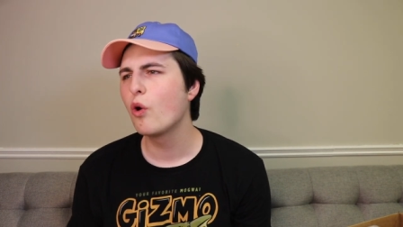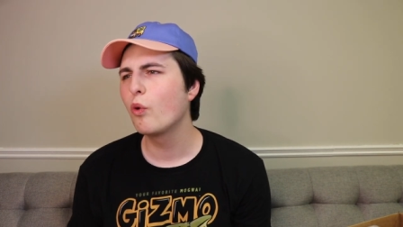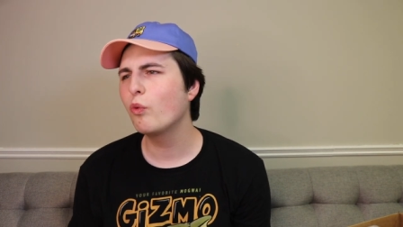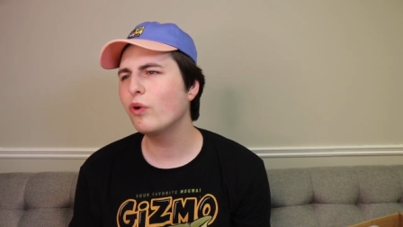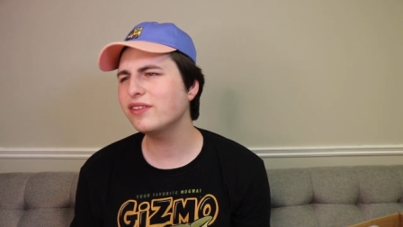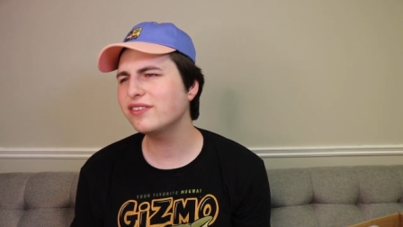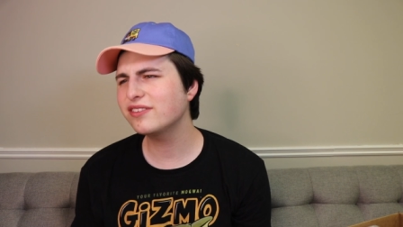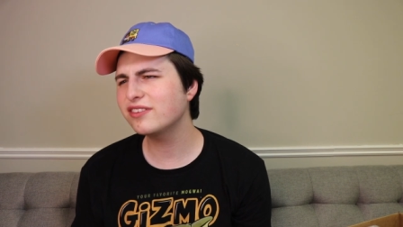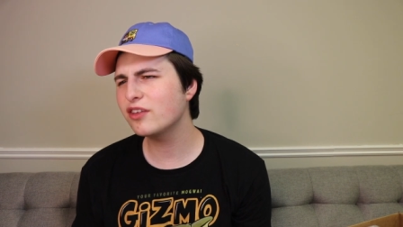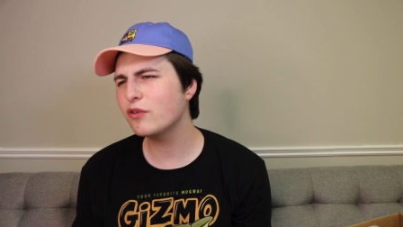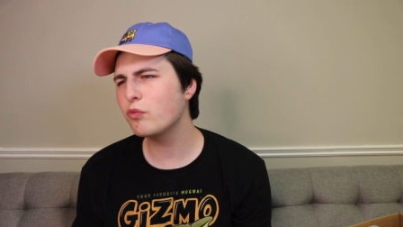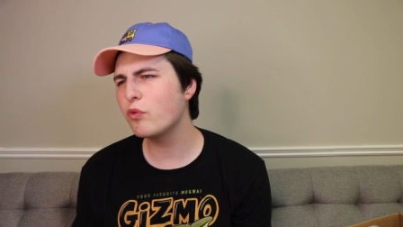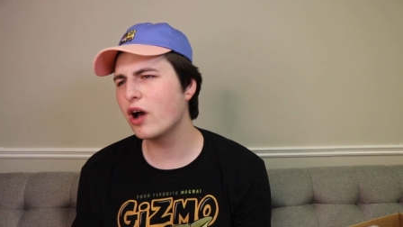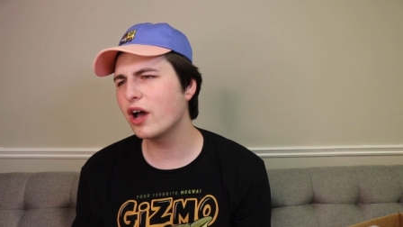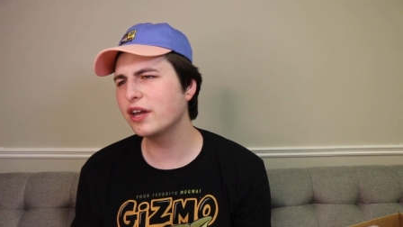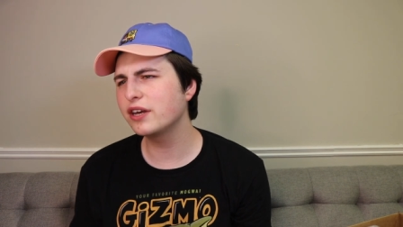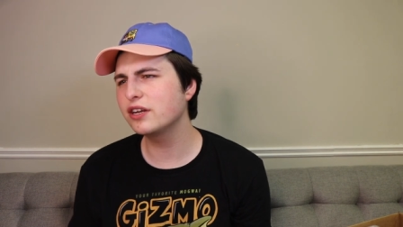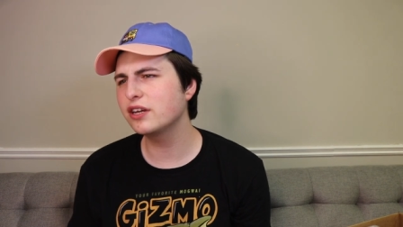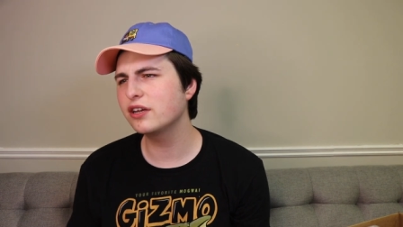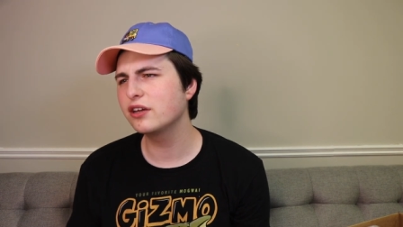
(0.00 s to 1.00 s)
What's the
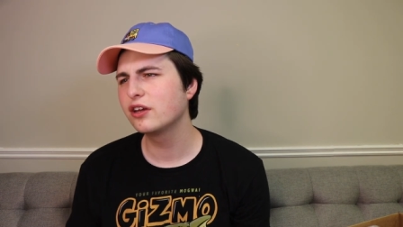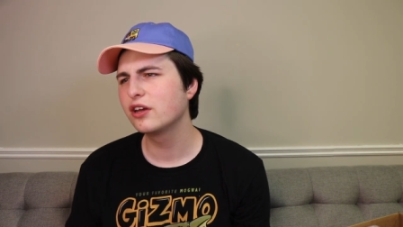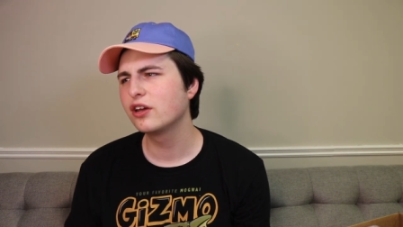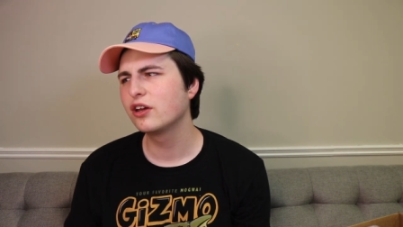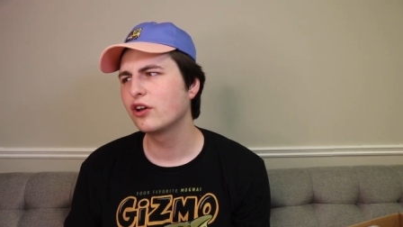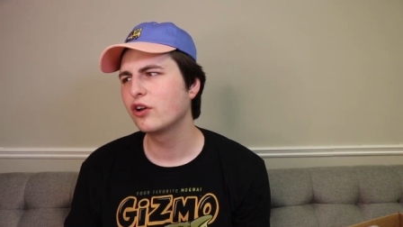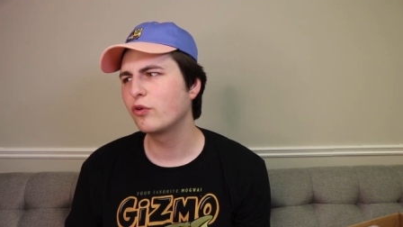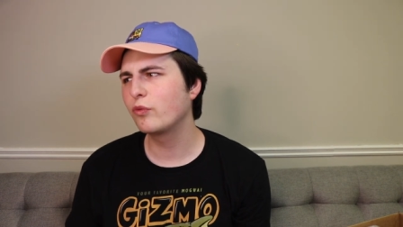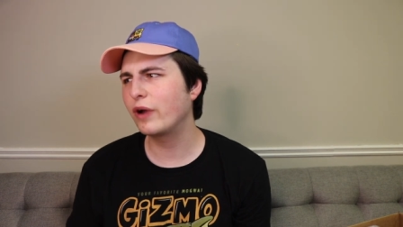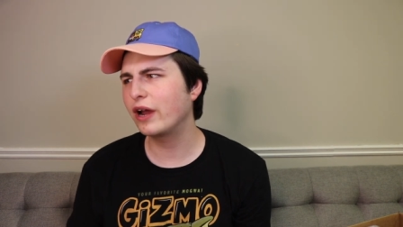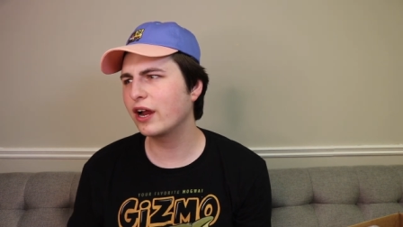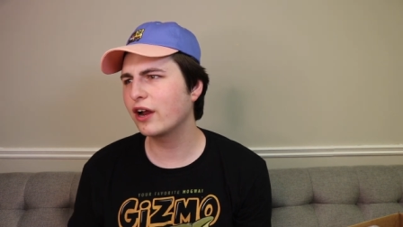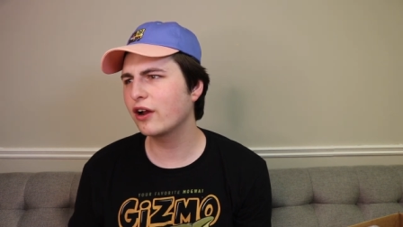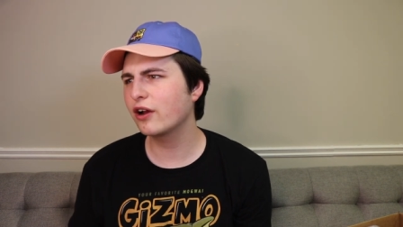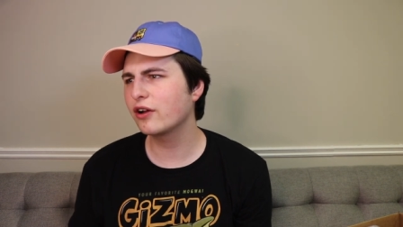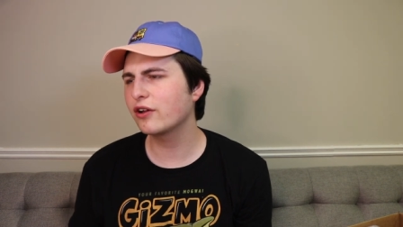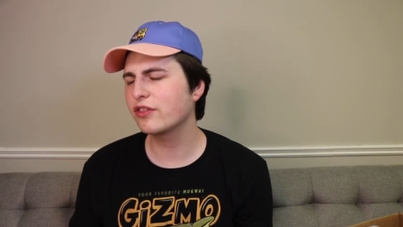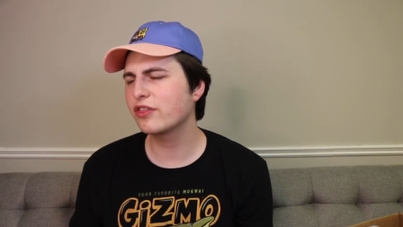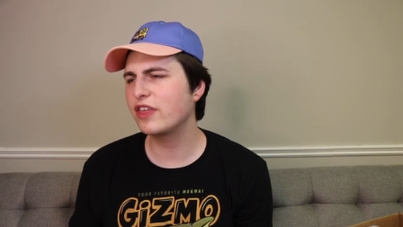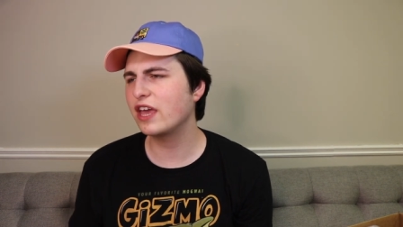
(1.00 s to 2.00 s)
one
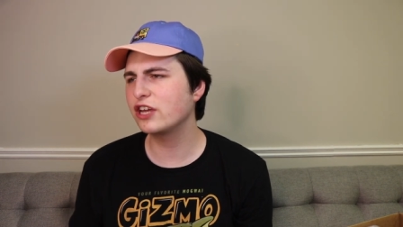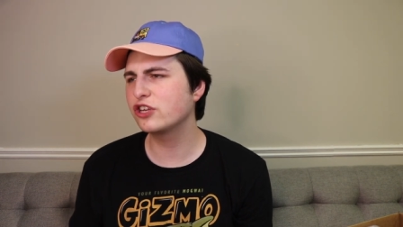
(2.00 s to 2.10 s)
where